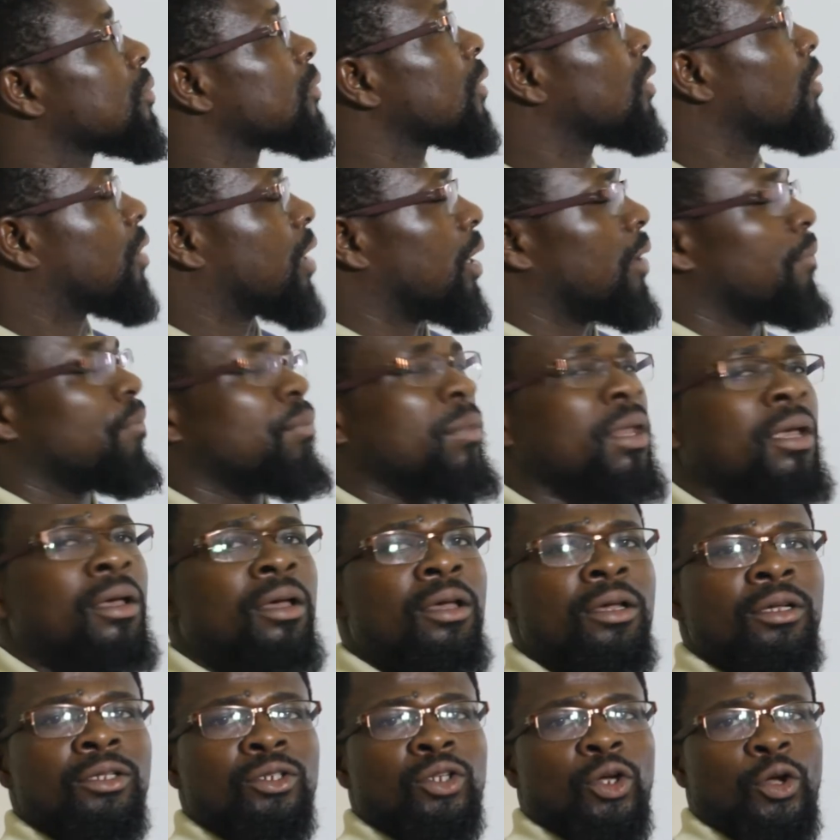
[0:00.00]
Okay,
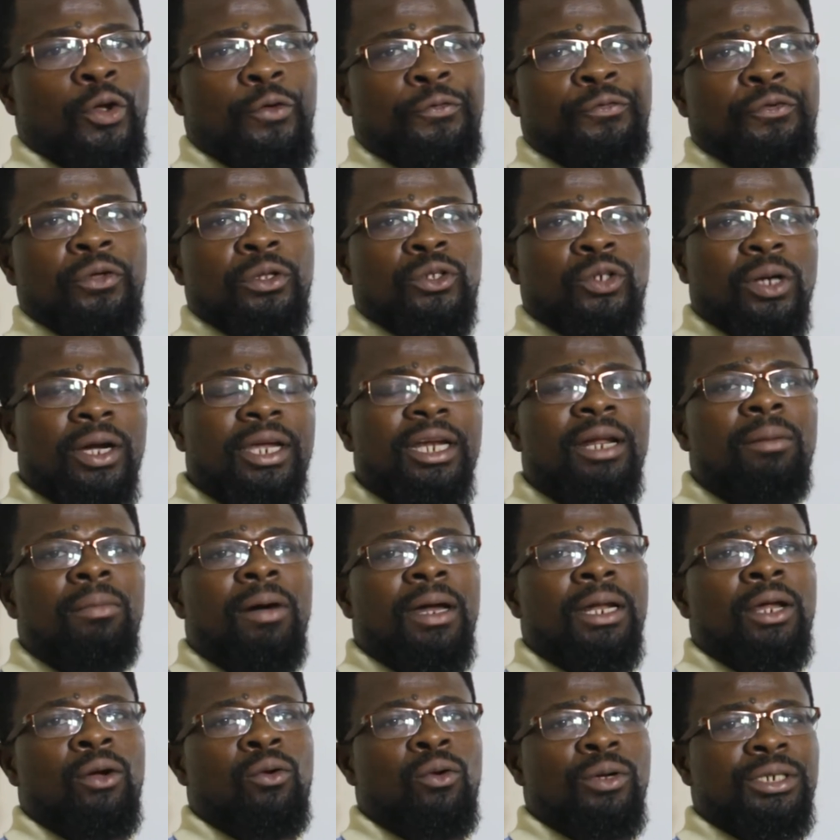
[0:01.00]
so if you're talking
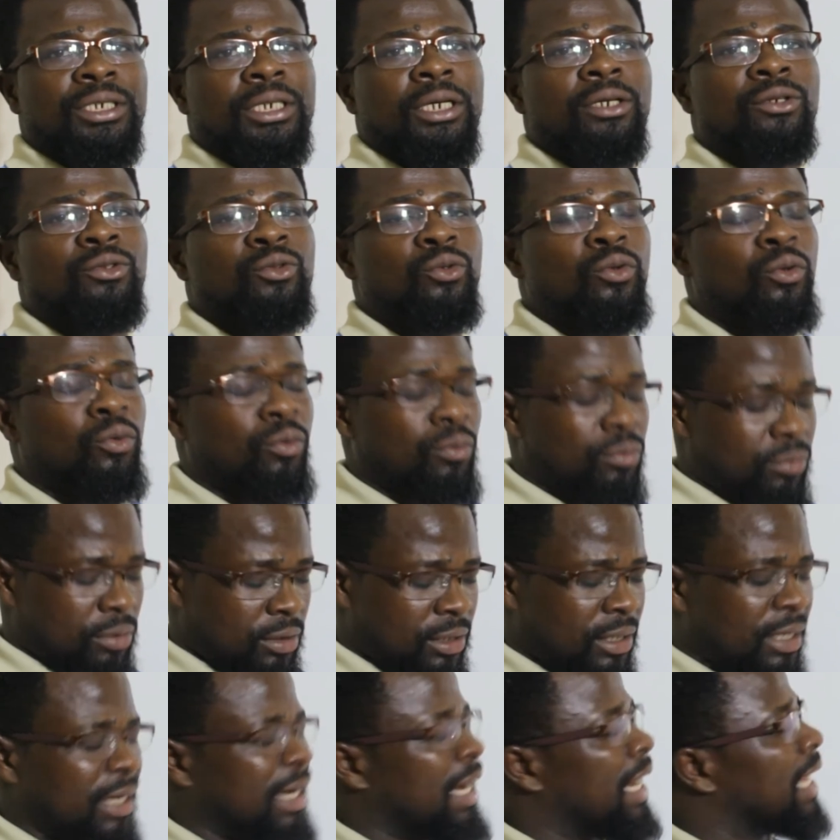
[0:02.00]
about the quotient rule,
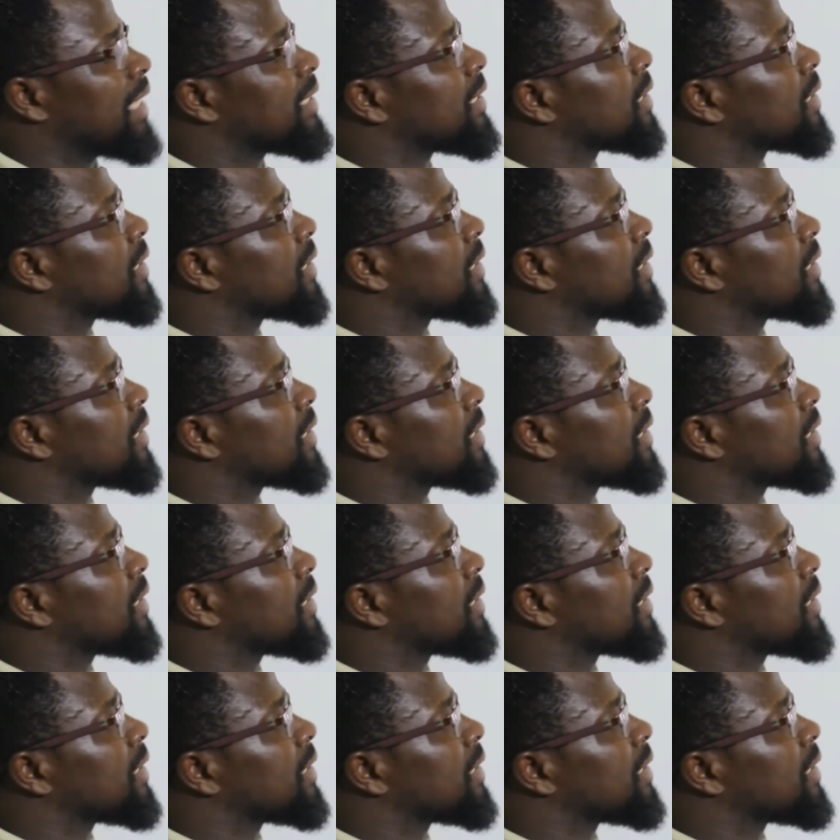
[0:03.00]
let's